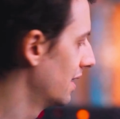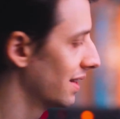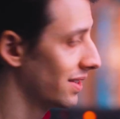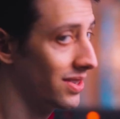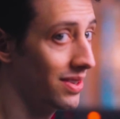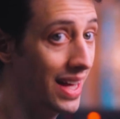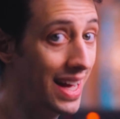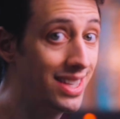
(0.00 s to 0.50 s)

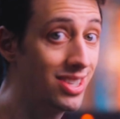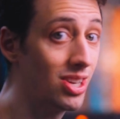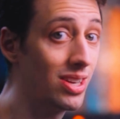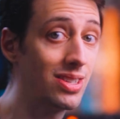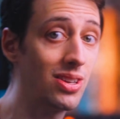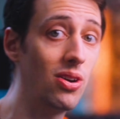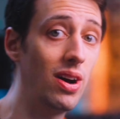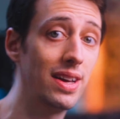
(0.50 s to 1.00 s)
So that's
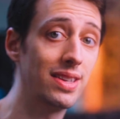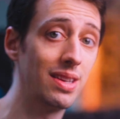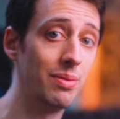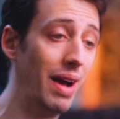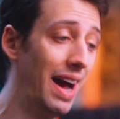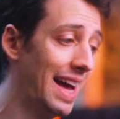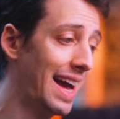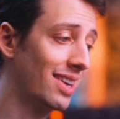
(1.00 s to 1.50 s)
just
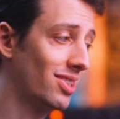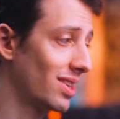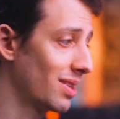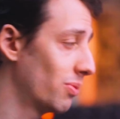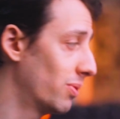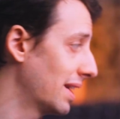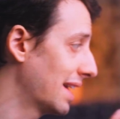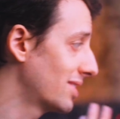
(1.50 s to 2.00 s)
awesome. I
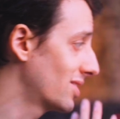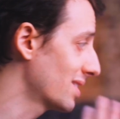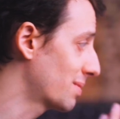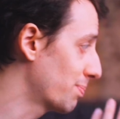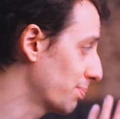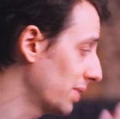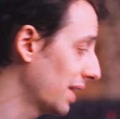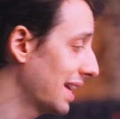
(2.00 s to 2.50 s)
actually, when I
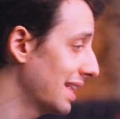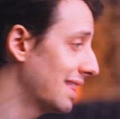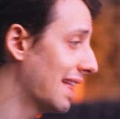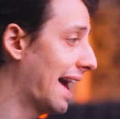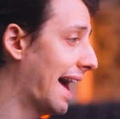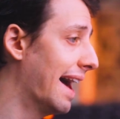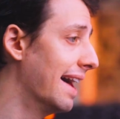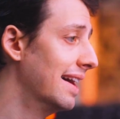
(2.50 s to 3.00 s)
just played
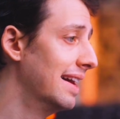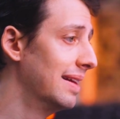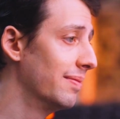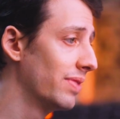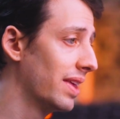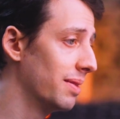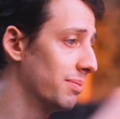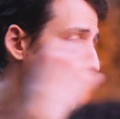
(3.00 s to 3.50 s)
that,
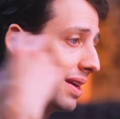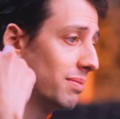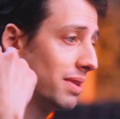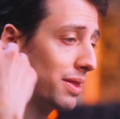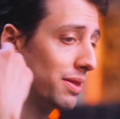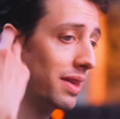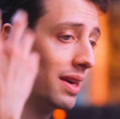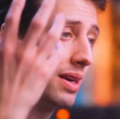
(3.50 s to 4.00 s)
it made
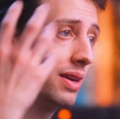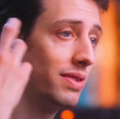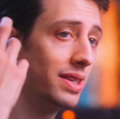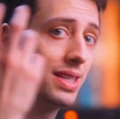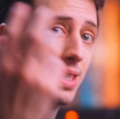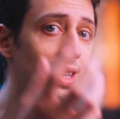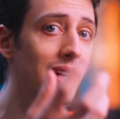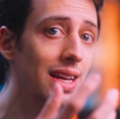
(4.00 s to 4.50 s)
me think of
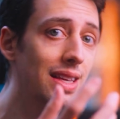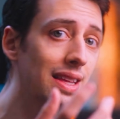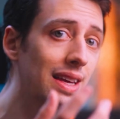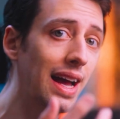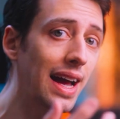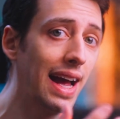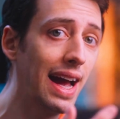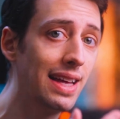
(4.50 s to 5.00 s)
a scene
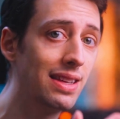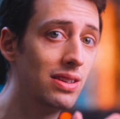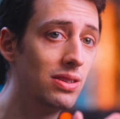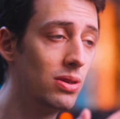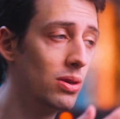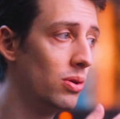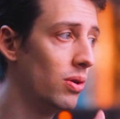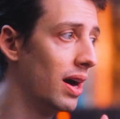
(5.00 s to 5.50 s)
that I had to
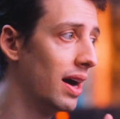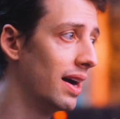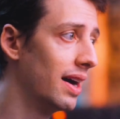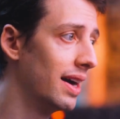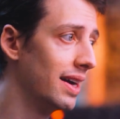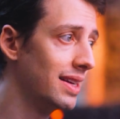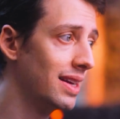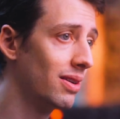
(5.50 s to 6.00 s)
do
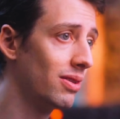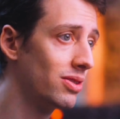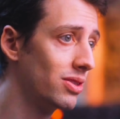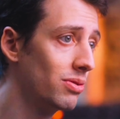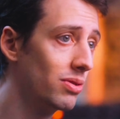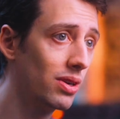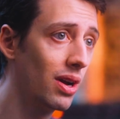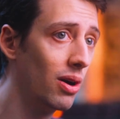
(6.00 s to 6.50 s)
a year or
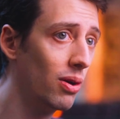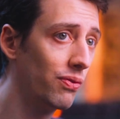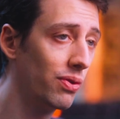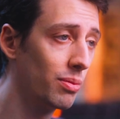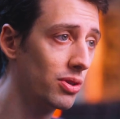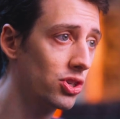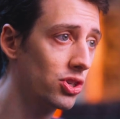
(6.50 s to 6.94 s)
two ago from a